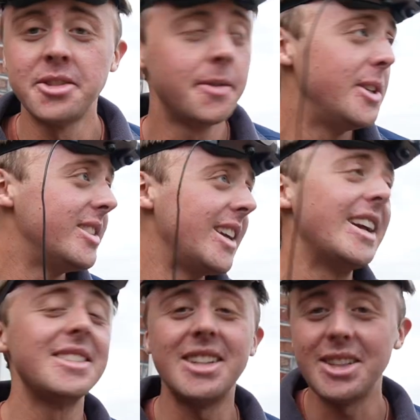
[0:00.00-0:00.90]
are freezing
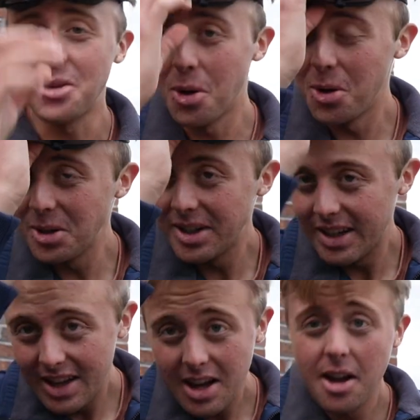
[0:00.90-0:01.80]
and it's getting cold.
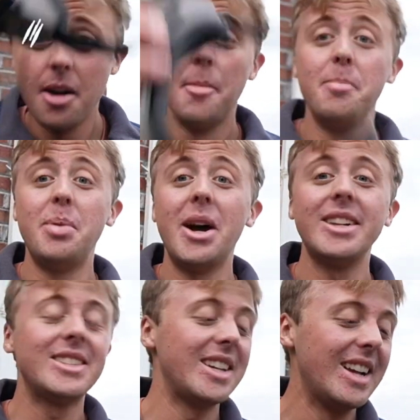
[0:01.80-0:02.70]

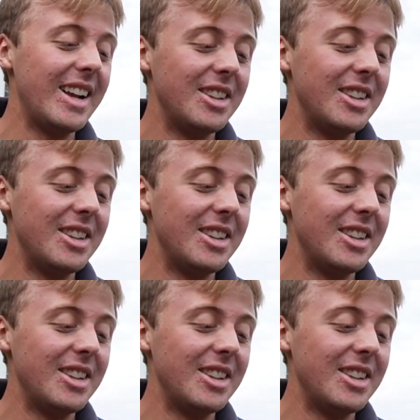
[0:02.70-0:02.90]
But